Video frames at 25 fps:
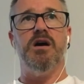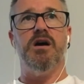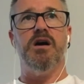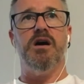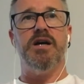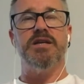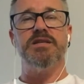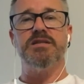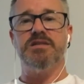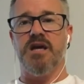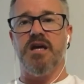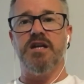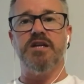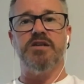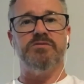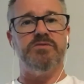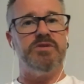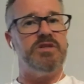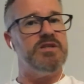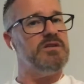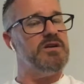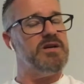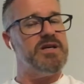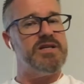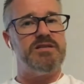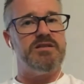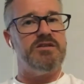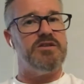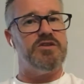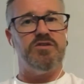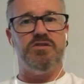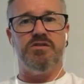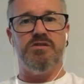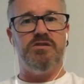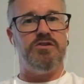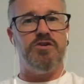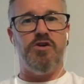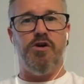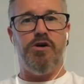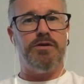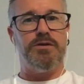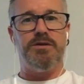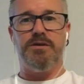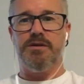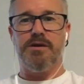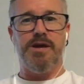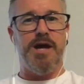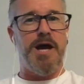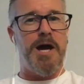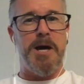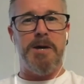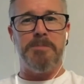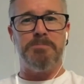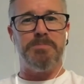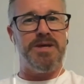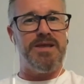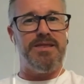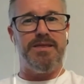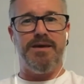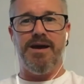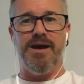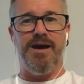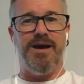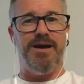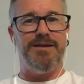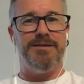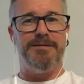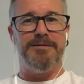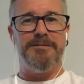I started to realize that God can't be that.